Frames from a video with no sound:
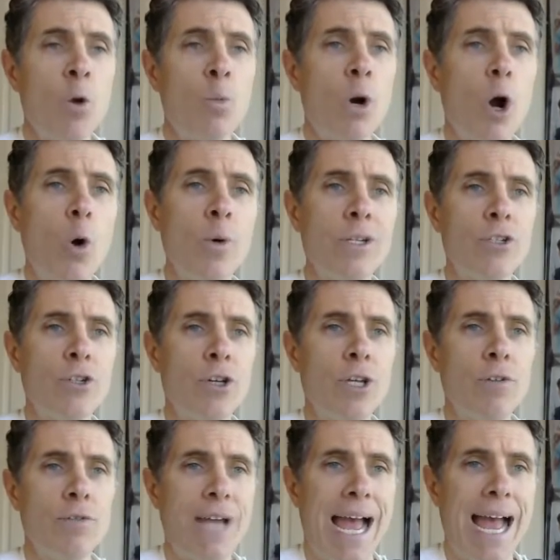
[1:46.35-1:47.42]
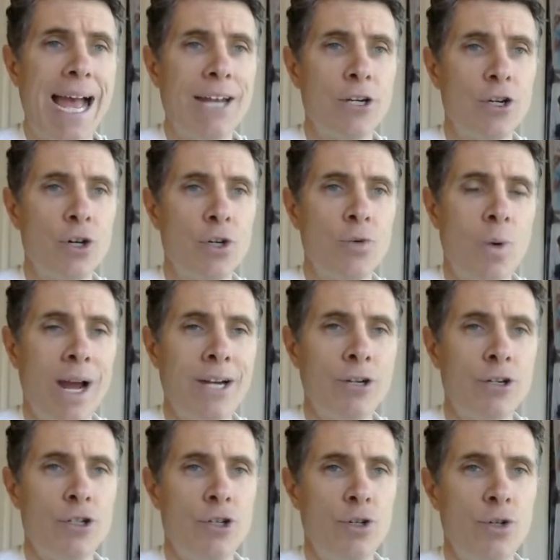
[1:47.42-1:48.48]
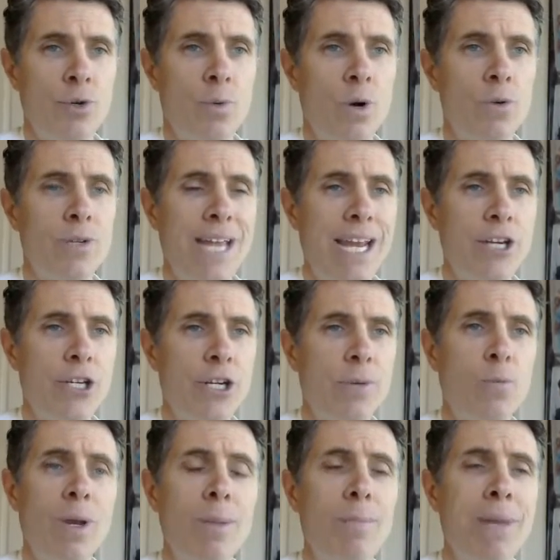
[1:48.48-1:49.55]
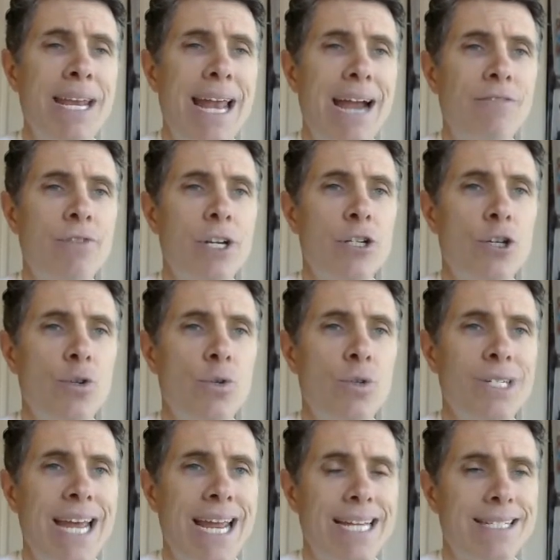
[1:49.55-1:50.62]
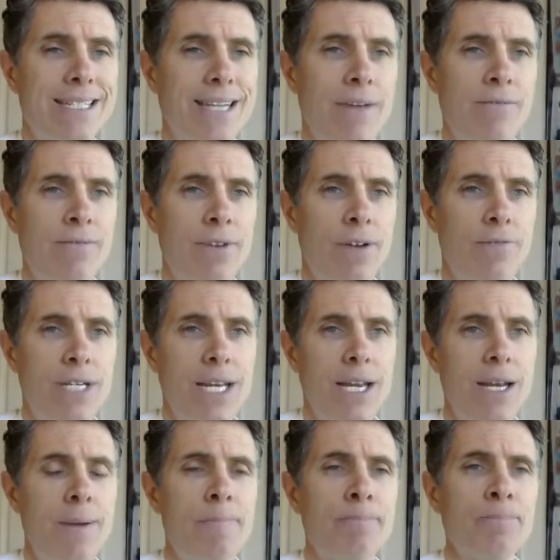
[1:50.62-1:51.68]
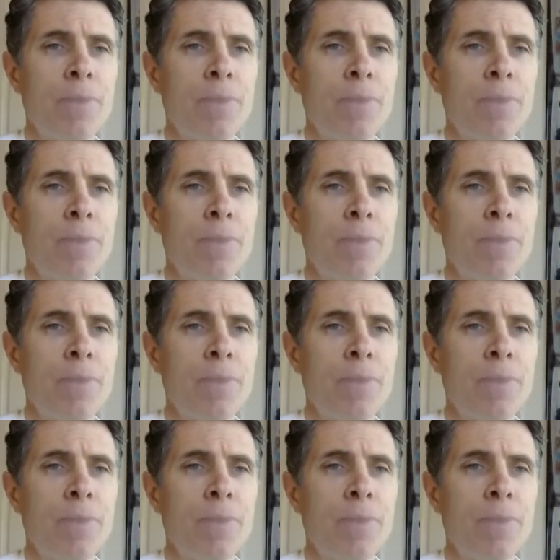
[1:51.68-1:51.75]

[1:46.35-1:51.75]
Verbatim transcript: We're always looking to add good writers to the rotation. We meet every Tuesday at 7:15